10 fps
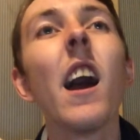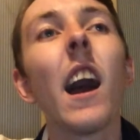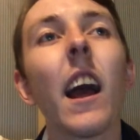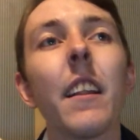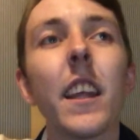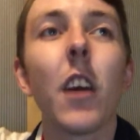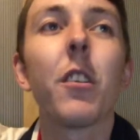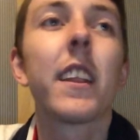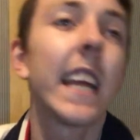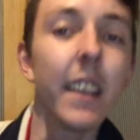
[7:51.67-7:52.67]
And, you know,
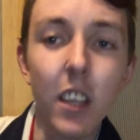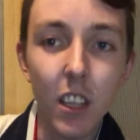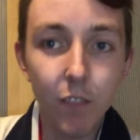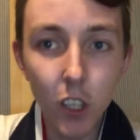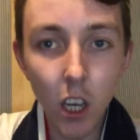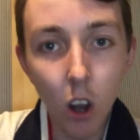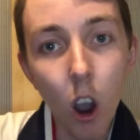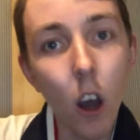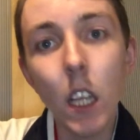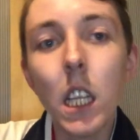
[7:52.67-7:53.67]
cinch for the
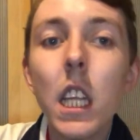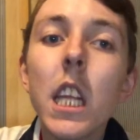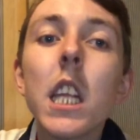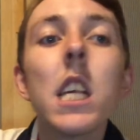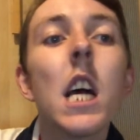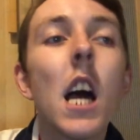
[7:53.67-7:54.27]
gods.